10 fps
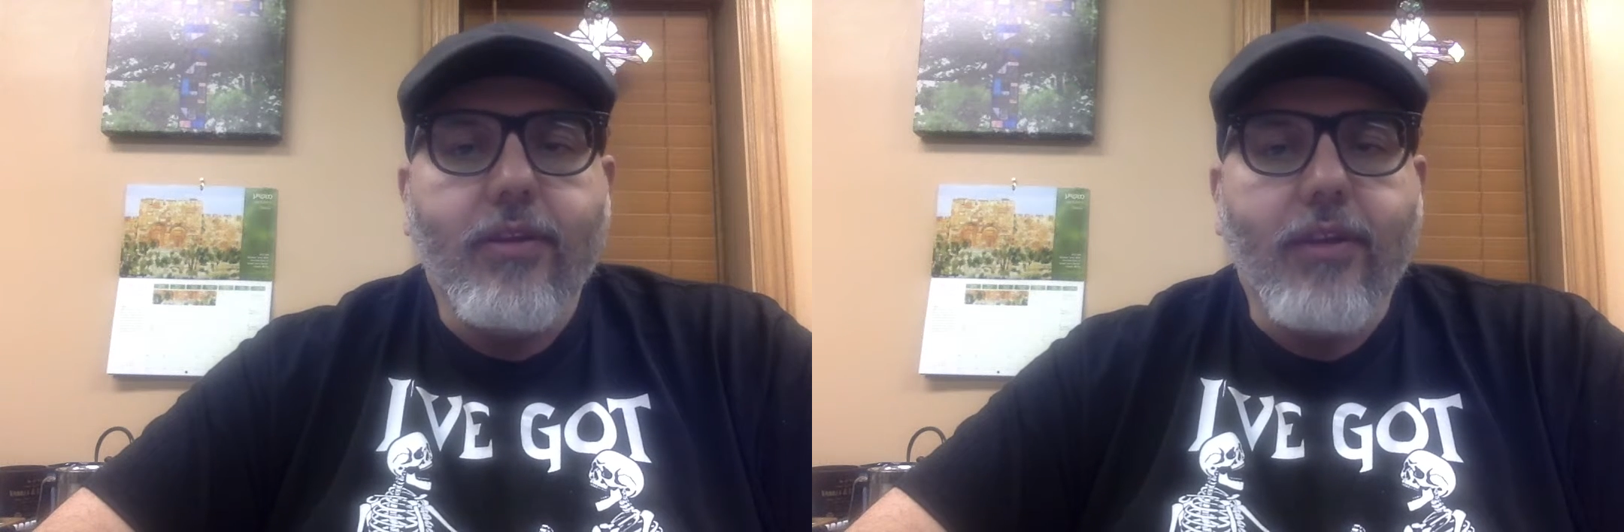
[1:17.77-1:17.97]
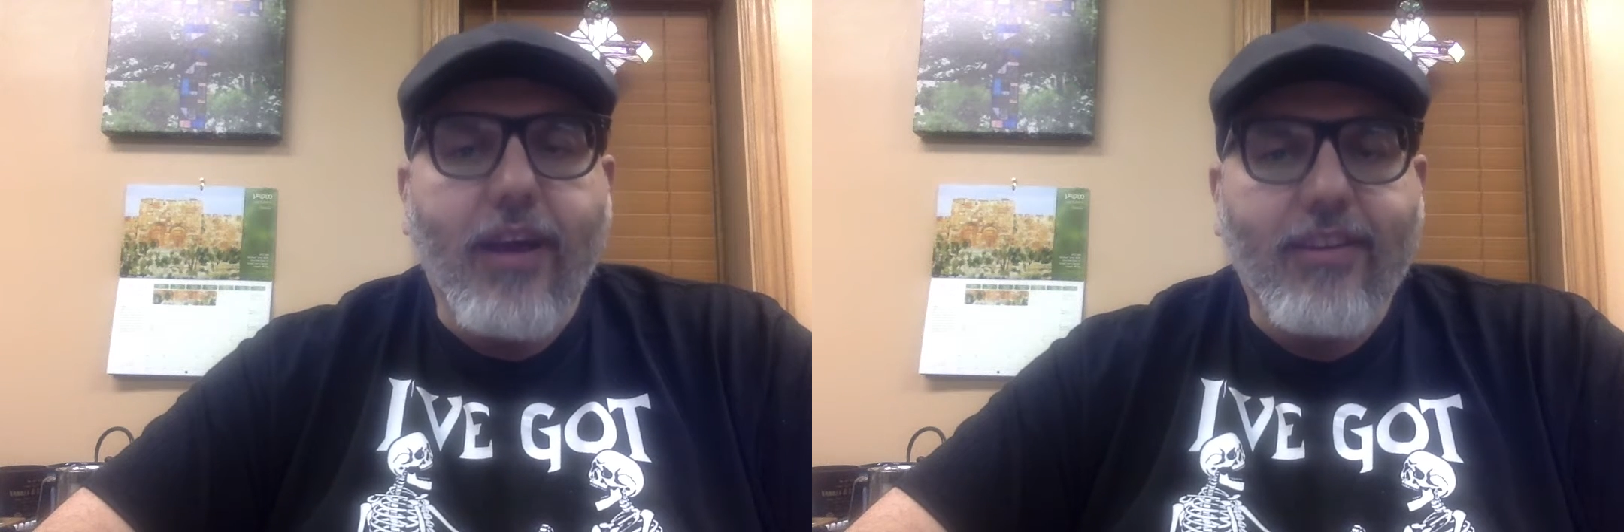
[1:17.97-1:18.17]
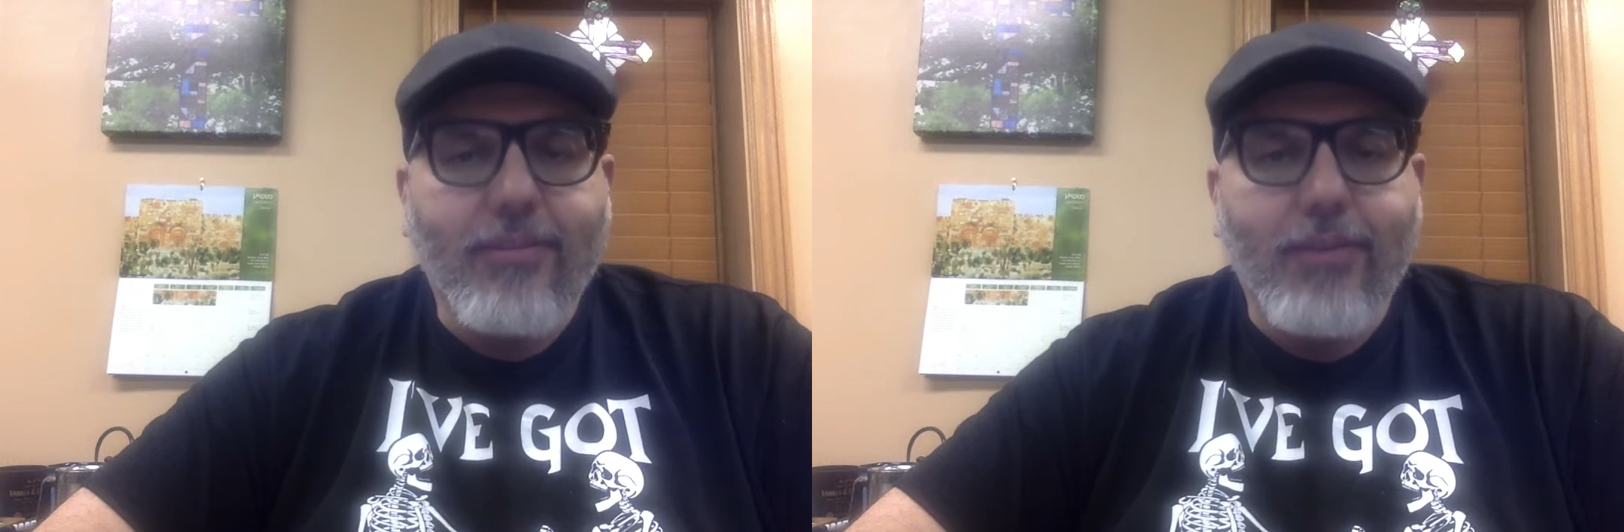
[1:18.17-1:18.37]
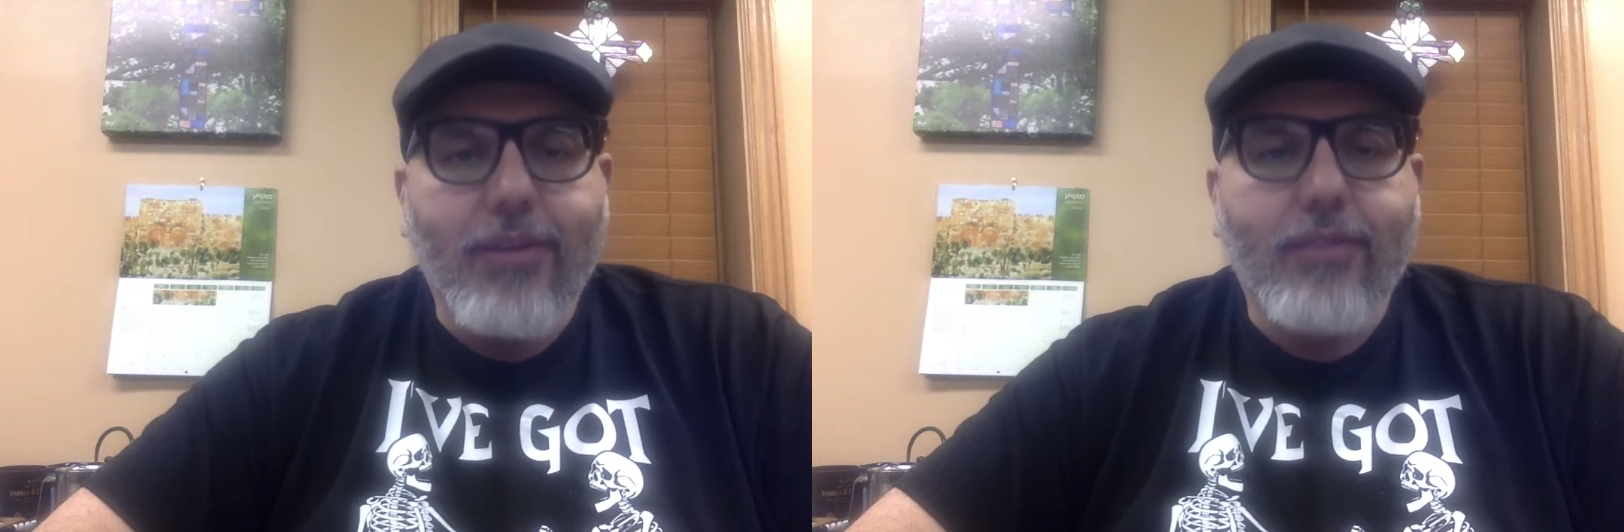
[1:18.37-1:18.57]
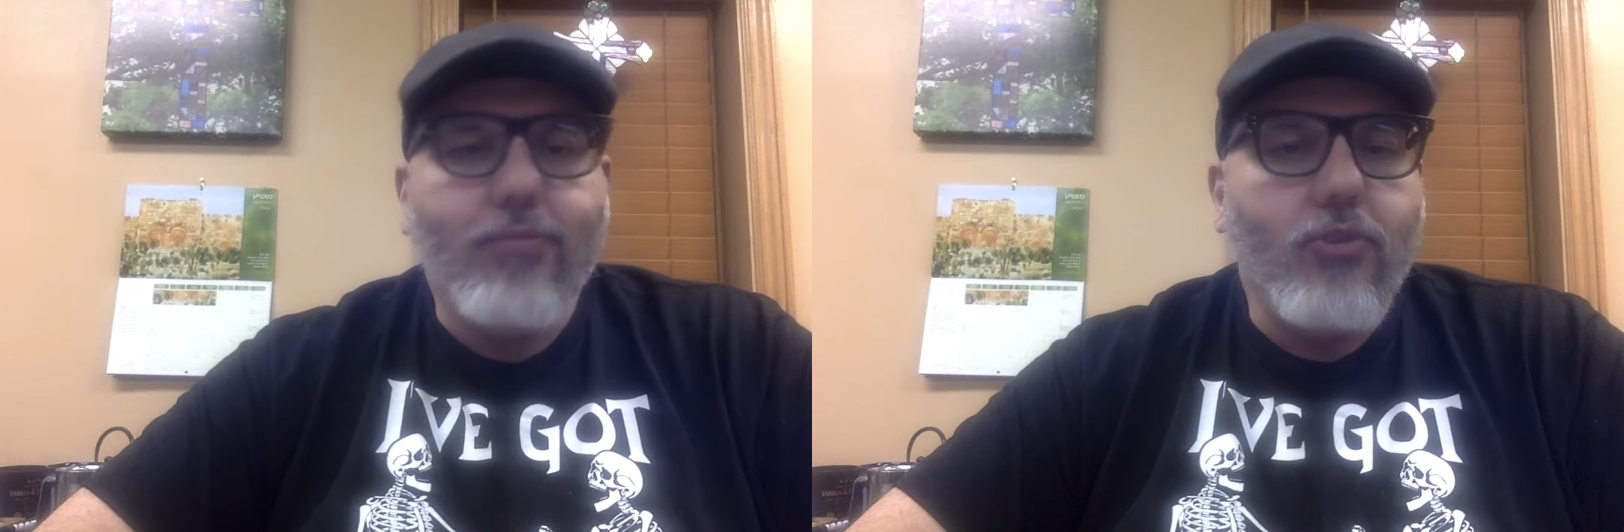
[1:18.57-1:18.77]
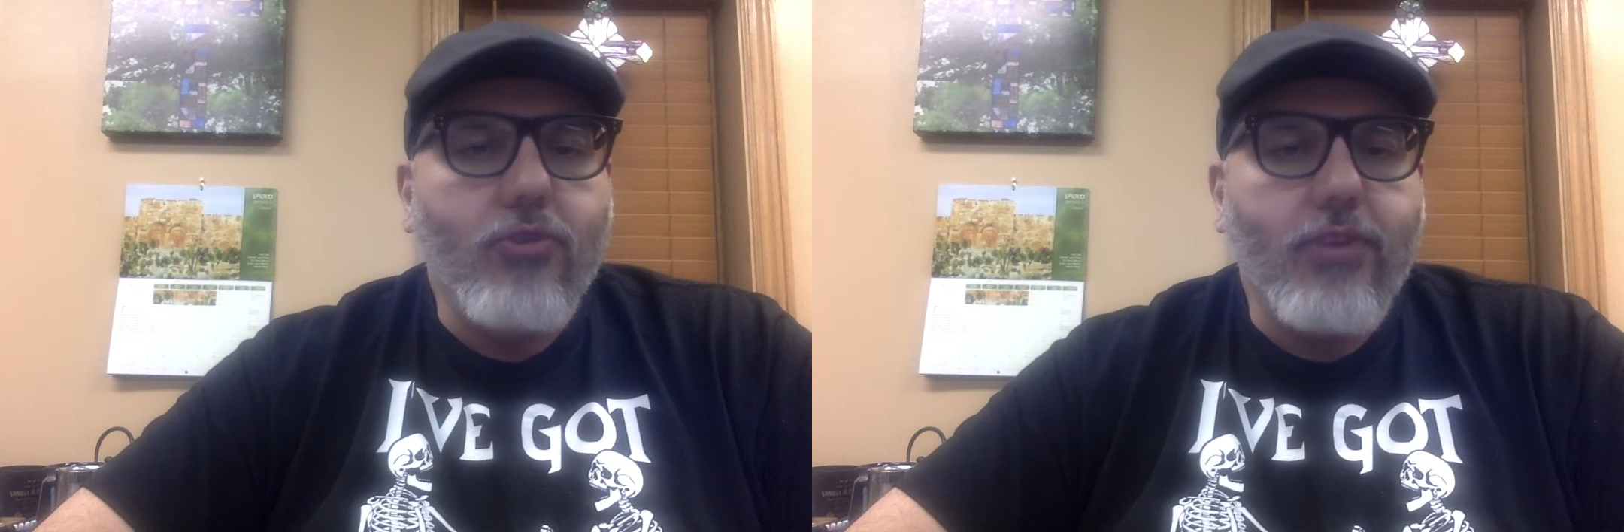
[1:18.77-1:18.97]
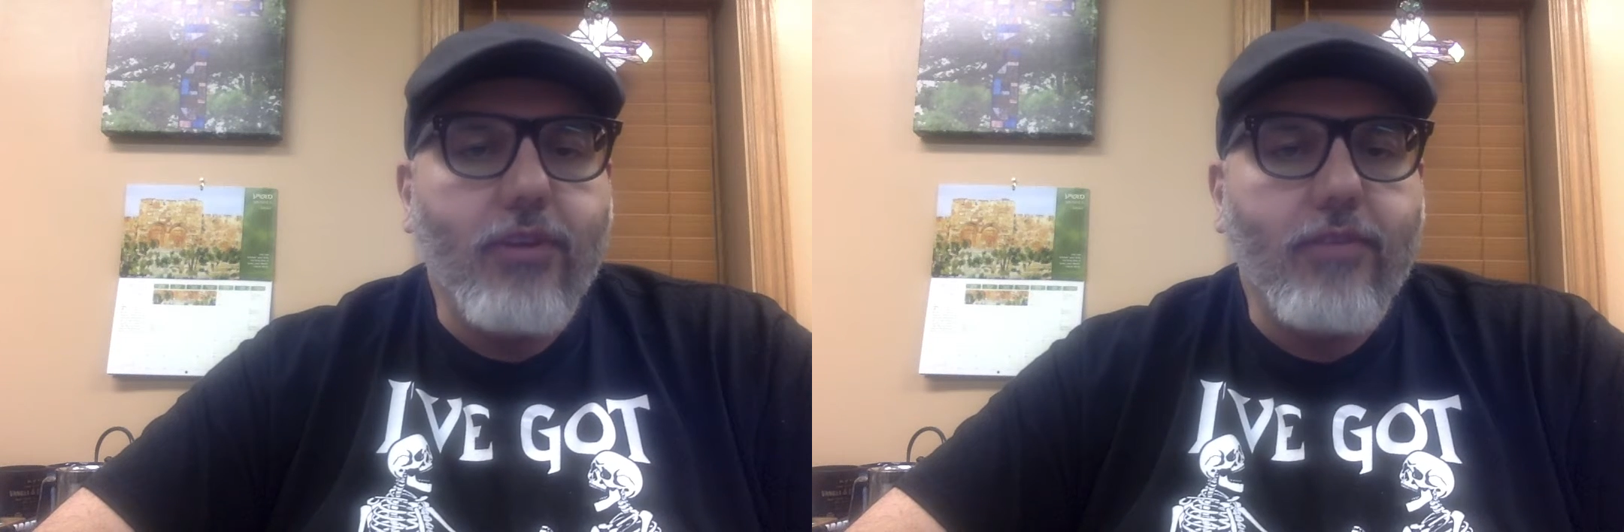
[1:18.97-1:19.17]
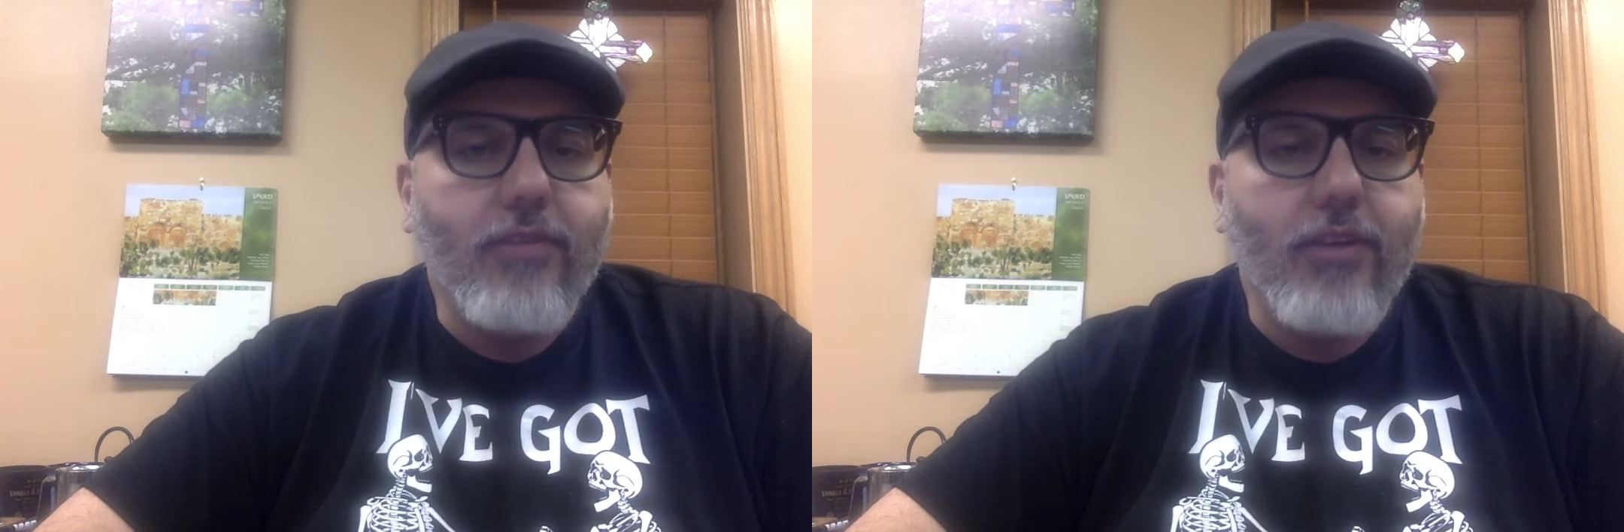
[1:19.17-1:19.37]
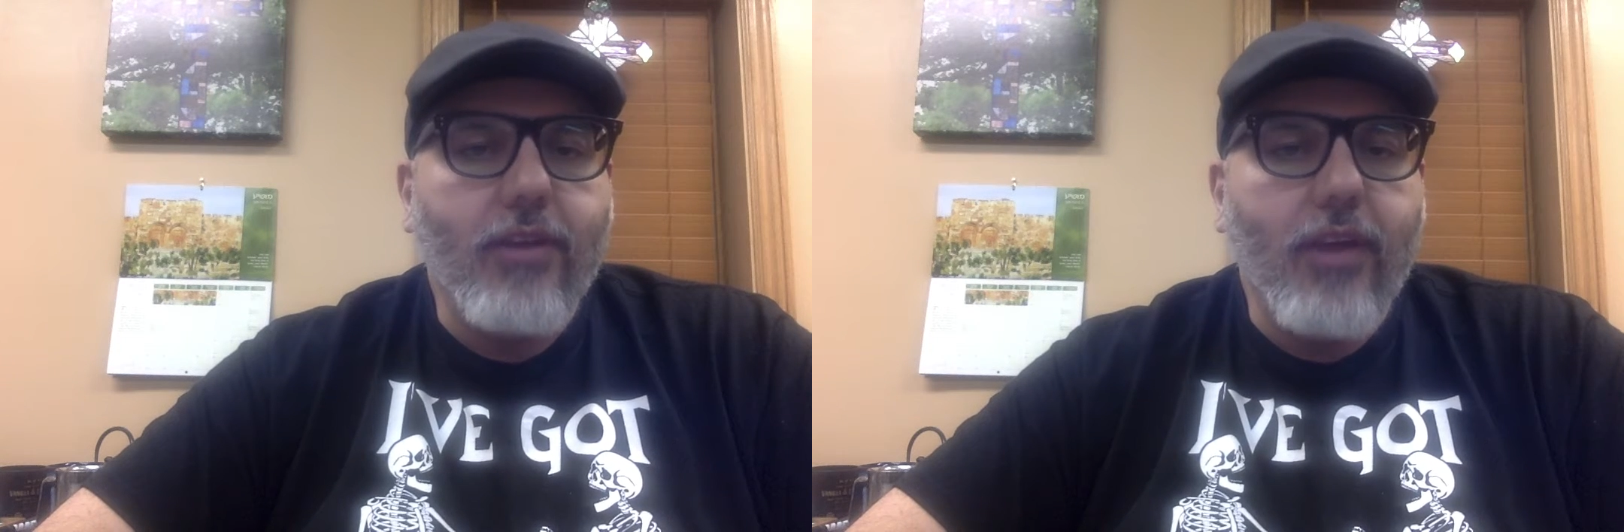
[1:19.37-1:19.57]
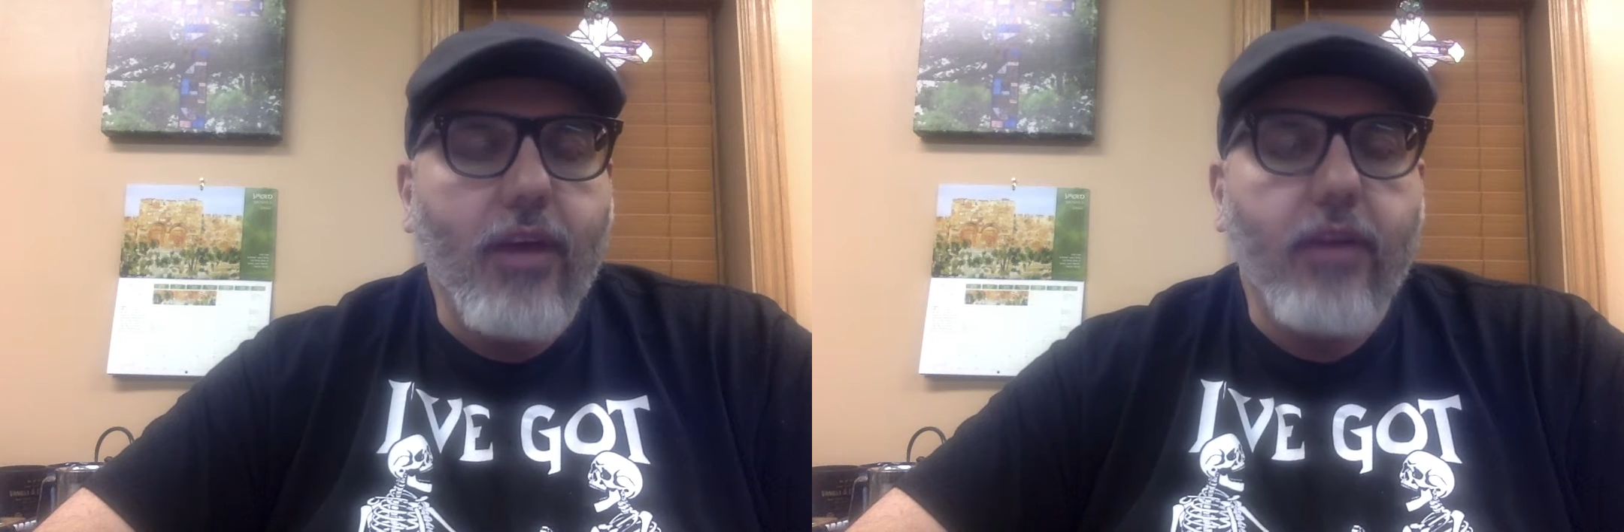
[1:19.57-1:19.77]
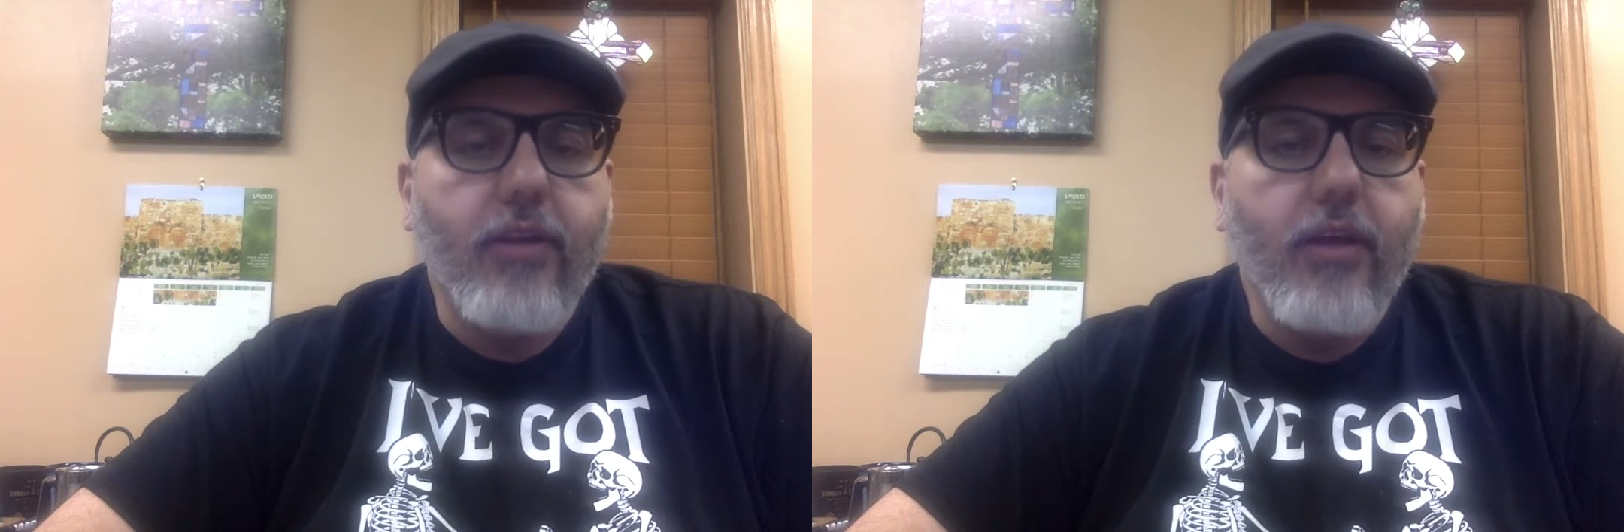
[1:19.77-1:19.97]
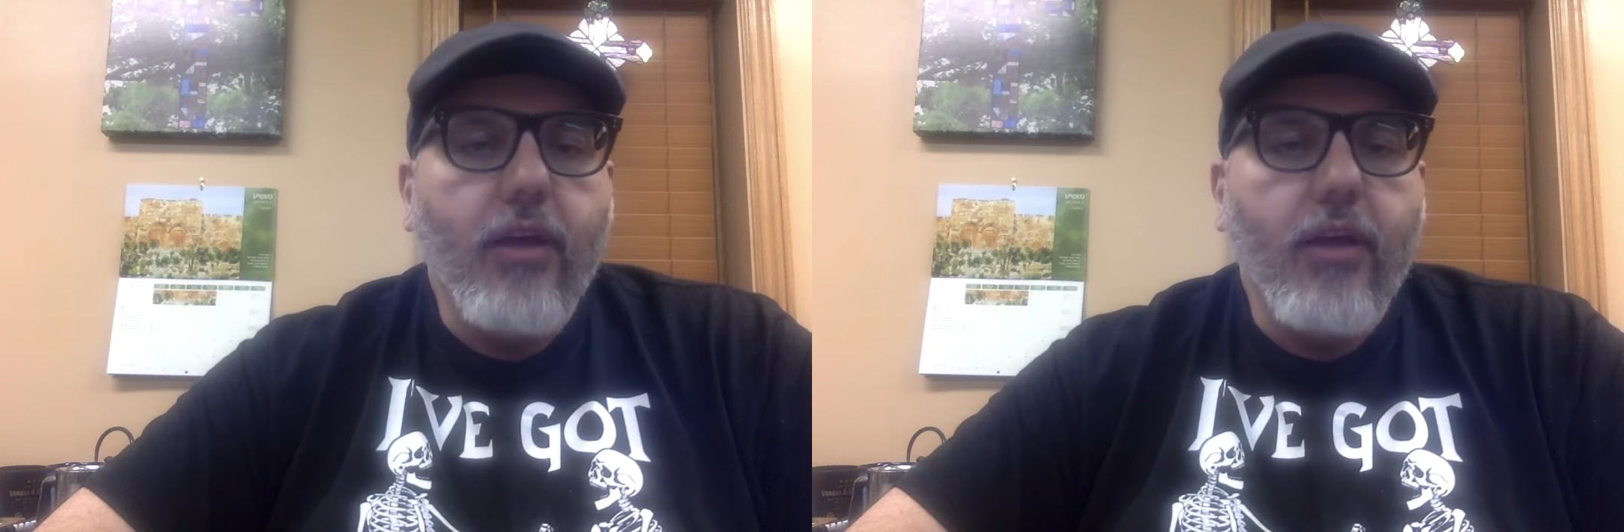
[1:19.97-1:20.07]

gossiping, protesting, and